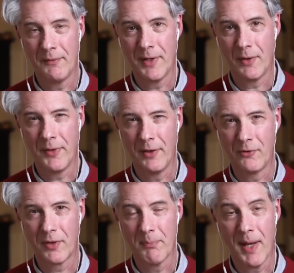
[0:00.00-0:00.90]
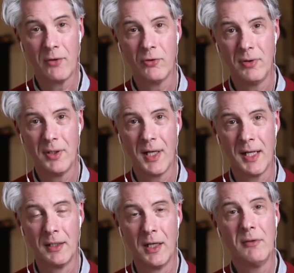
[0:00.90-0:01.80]
felt this compassion
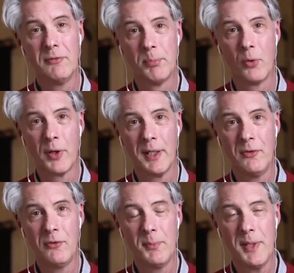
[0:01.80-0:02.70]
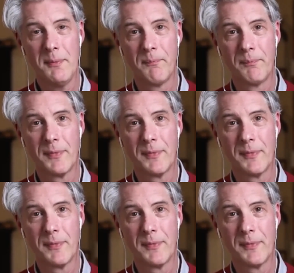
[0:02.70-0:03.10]
and love pouring into me,